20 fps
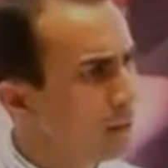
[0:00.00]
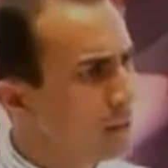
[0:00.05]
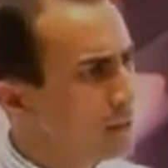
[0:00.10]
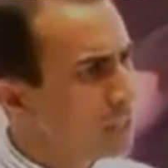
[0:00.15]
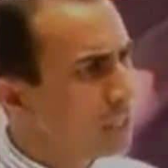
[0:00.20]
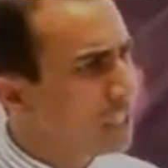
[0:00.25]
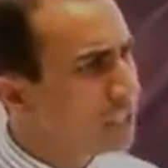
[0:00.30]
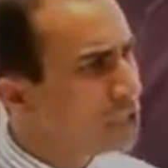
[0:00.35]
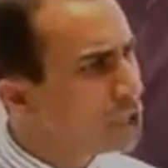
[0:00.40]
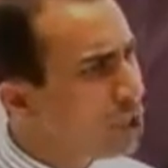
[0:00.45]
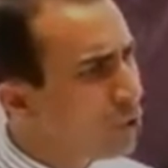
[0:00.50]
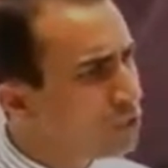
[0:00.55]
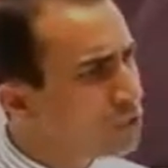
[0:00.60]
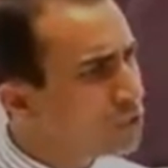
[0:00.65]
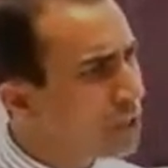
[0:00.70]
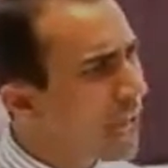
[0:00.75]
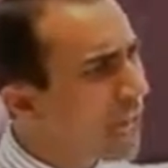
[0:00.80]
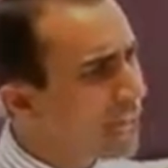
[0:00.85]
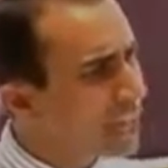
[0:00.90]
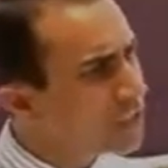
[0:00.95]
See, don't
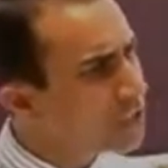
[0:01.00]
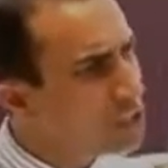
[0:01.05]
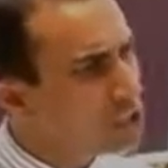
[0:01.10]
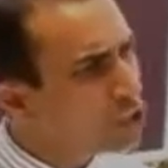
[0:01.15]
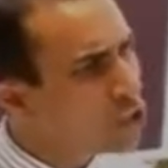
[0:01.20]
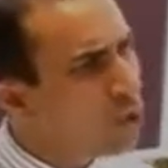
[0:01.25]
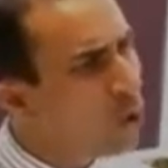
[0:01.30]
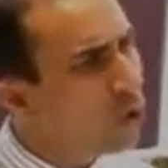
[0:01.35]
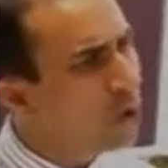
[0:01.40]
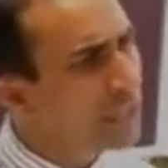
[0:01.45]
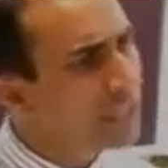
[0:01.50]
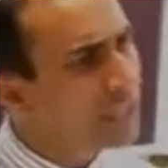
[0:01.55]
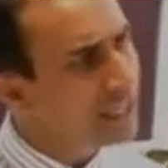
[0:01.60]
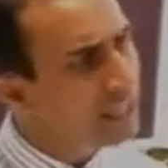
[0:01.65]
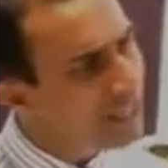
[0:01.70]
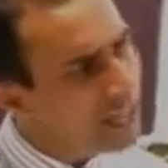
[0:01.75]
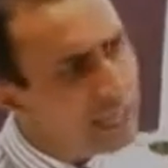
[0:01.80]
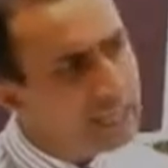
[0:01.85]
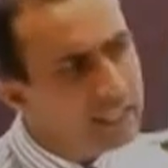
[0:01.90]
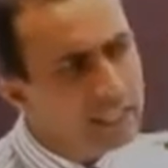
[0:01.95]
take this calling
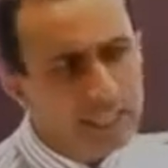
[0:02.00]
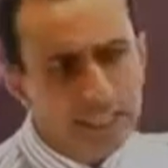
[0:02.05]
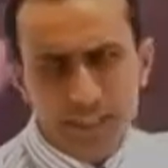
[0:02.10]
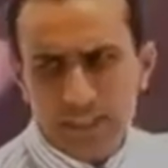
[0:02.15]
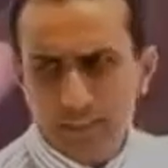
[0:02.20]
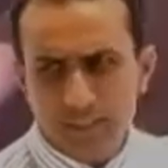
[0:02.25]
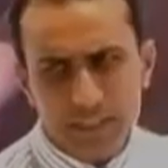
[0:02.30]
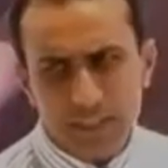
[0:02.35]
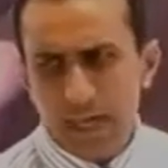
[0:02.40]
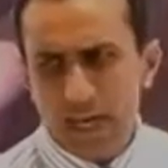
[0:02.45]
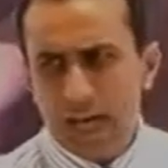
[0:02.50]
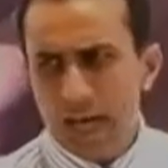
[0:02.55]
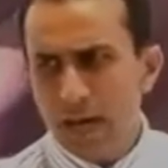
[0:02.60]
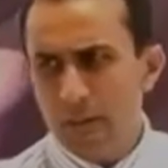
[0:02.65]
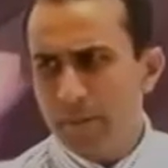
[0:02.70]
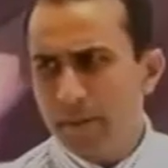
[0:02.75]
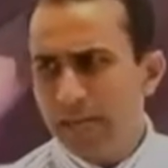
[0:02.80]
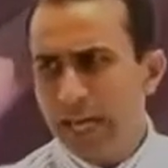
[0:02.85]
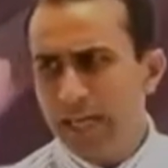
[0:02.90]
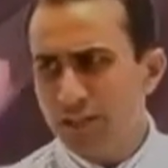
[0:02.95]
lightly. You see, I
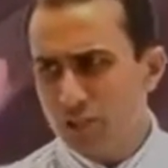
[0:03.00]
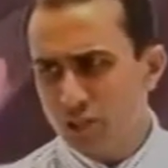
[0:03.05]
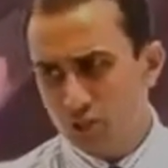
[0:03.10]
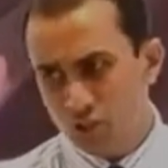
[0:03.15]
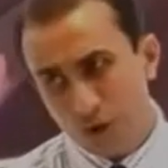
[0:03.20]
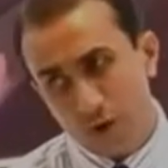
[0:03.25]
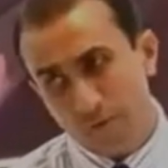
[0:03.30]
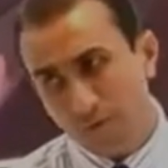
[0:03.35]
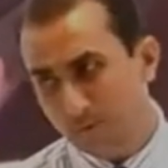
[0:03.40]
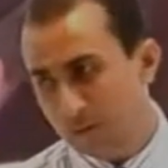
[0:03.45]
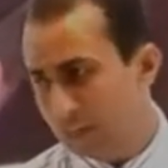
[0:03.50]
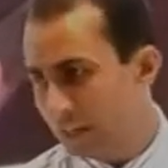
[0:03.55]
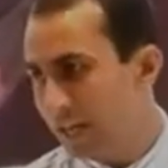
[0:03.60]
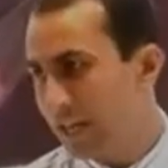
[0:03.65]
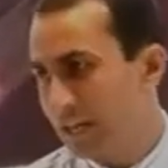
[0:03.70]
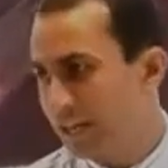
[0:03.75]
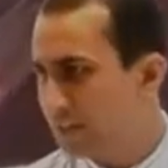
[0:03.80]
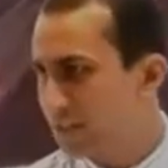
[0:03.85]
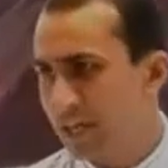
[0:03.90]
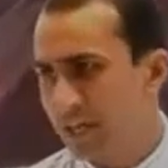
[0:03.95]
began softly
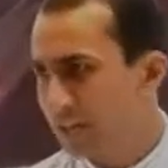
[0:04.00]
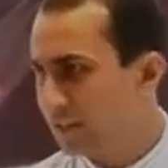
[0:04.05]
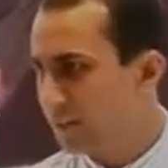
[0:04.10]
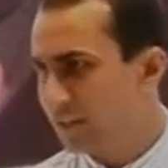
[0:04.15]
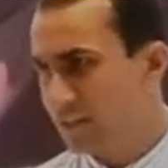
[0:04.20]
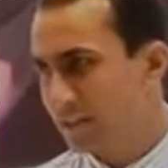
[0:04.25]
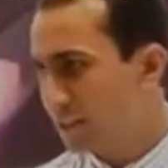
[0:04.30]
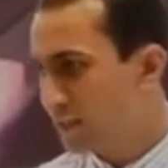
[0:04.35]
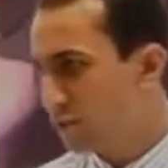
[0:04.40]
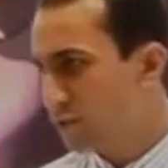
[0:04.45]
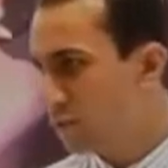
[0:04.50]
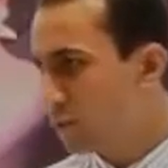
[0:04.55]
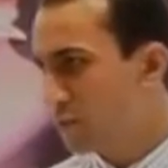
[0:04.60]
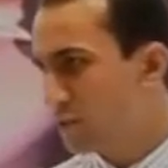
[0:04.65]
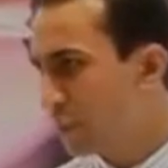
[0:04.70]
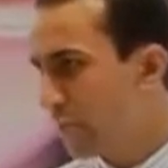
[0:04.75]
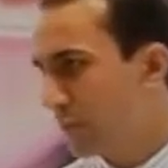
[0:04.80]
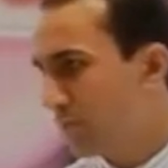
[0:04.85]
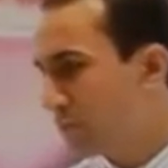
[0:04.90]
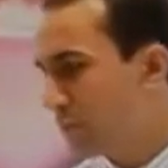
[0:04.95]
last night. There's no more
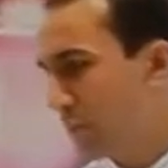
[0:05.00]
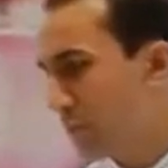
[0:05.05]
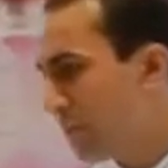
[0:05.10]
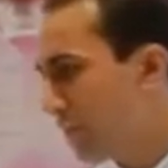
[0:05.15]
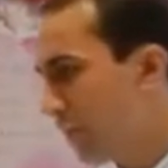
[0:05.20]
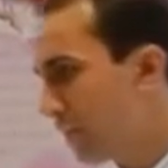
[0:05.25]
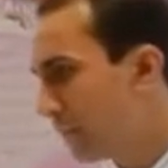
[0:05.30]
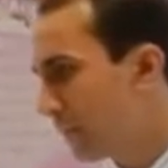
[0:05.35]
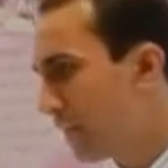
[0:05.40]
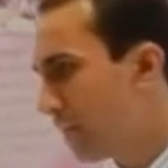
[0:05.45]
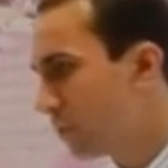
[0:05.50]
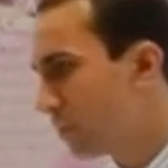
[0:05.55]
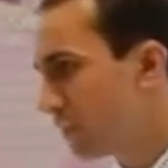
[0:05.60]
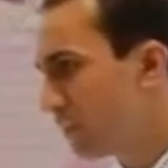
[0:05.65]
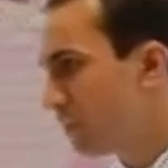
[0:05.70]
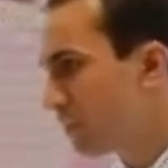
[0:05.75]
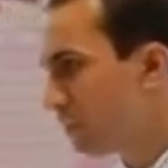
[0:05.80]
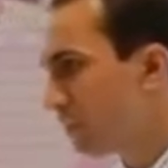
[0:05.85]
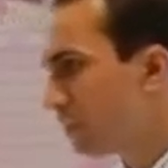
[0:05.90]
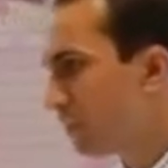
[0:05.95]
time to be soft now with
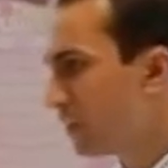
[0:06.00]
you.